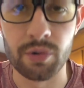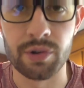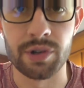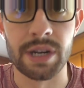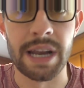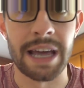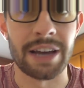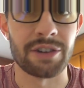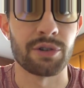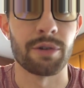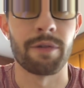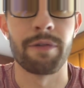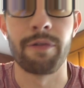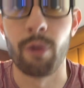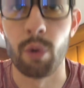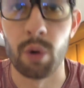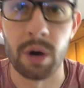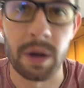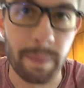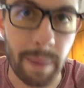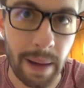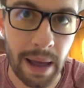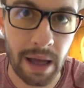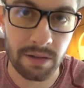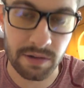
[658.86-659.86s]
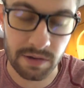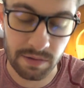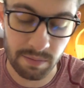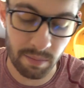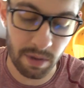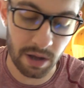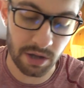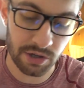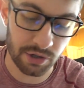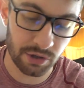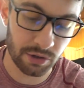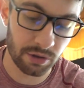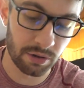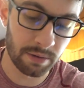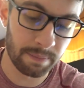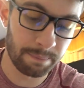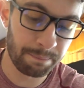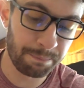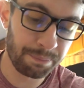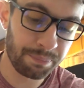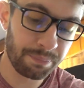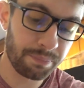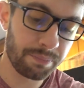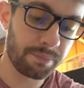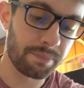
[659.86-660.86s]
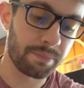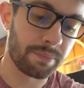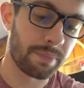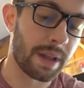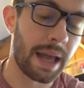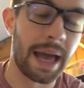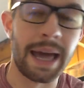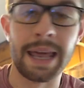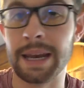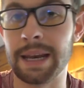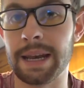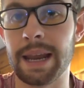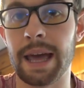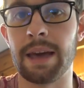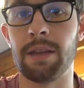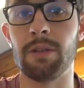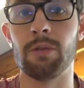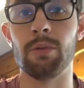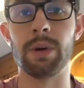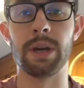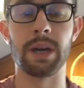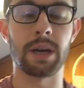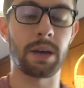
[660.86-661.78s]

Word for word: who's an extra 40 pounds of muscle any day of the